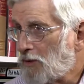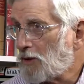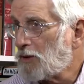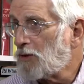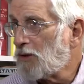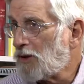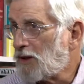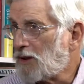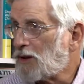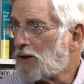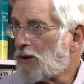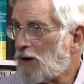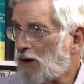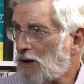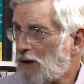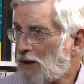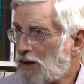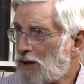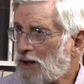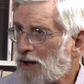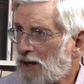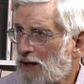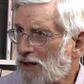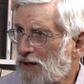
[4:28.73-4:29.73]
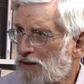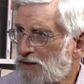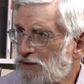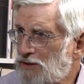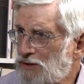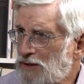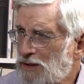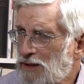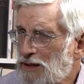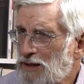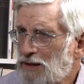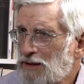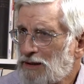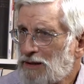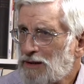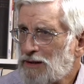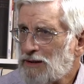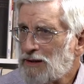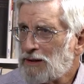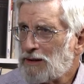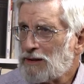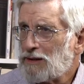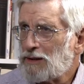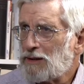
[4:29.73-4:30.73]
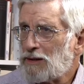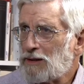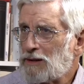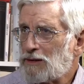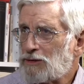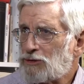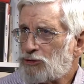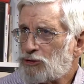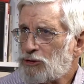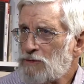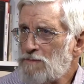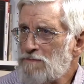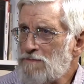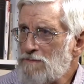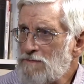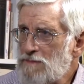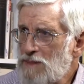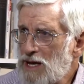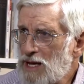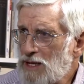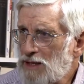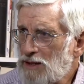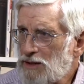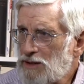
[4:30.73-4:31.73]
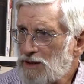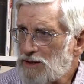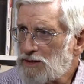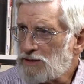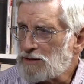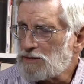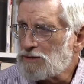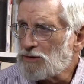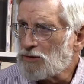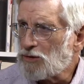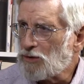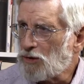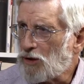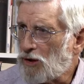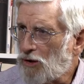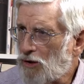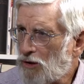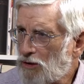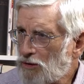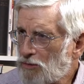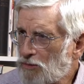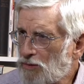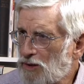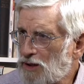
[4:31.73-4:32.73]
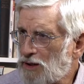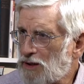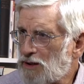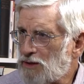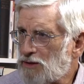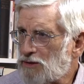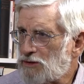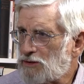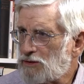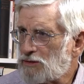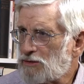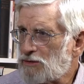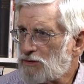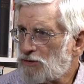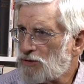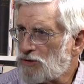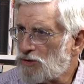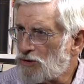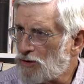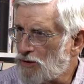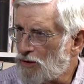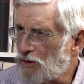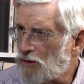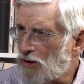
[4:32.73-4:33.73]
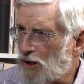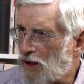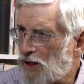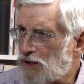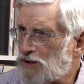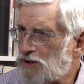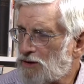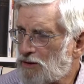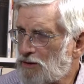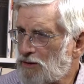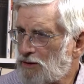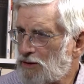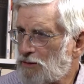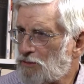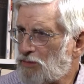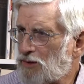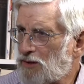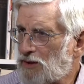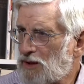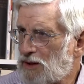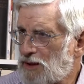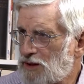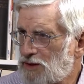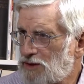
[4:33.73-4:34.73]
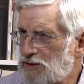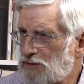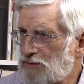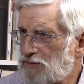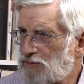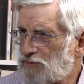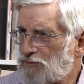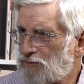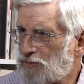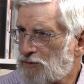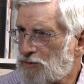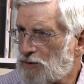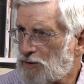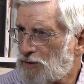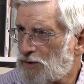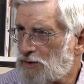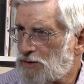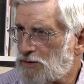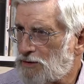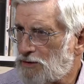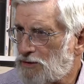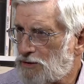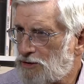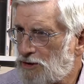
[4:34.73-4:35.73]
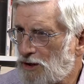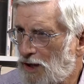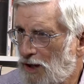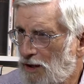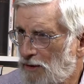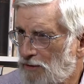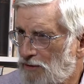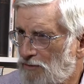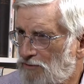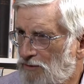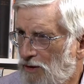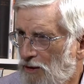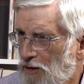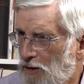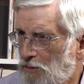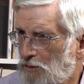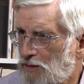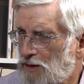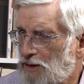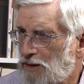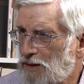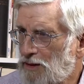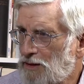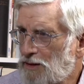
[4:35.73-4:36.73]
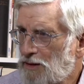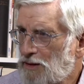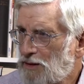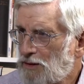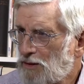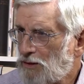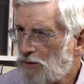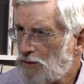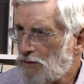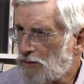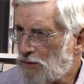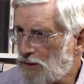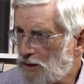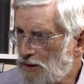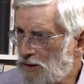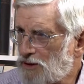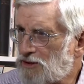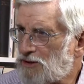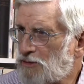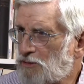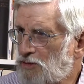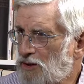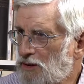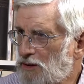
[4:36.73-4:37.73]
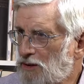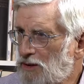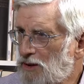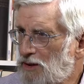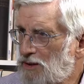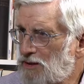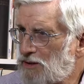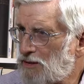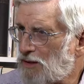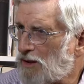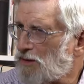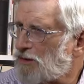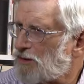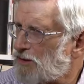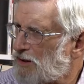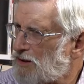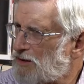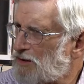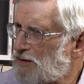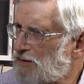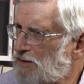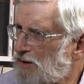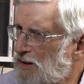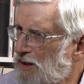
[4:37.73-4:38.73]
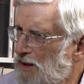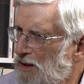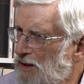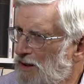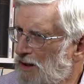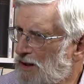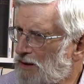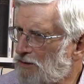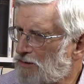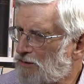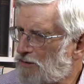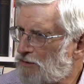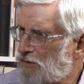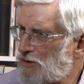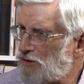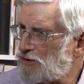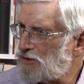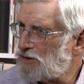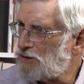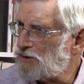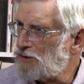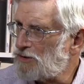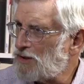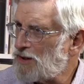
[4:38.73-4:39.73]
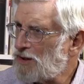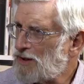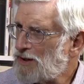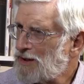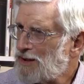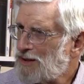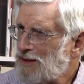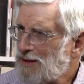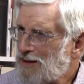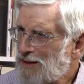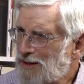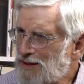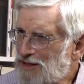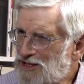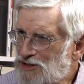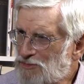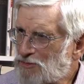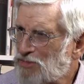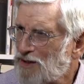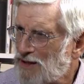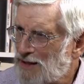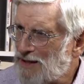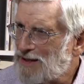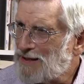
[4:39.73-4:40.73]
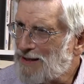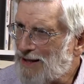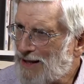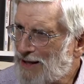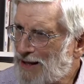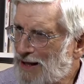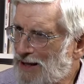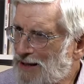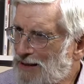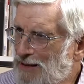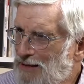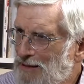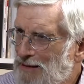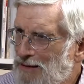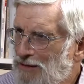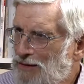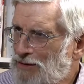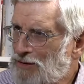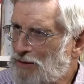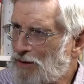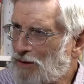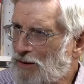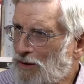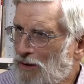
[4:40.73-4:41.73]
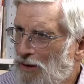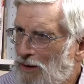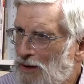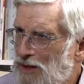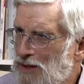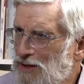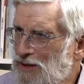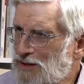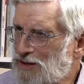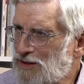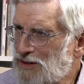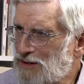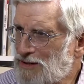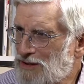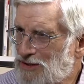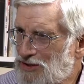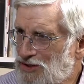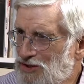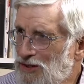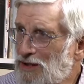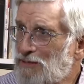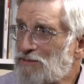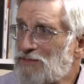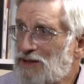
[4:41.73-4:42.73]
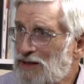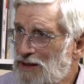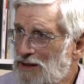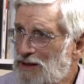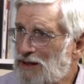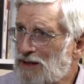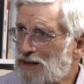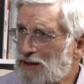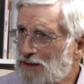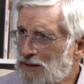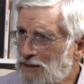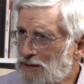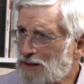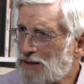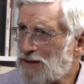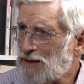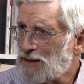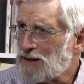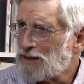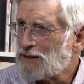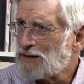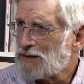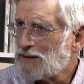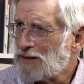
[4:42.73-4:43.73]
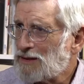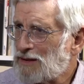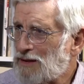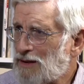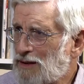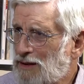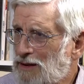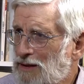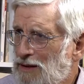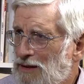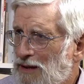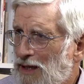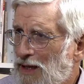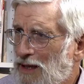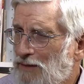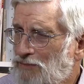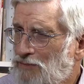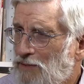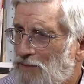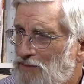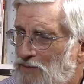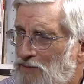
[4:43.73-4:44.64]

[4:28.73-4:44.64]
going to call it, has uh, tremendous long range neurological implications for child development, learning disabilities, and other issues like that. Could you explain that to our audience in some detail? Uh, I,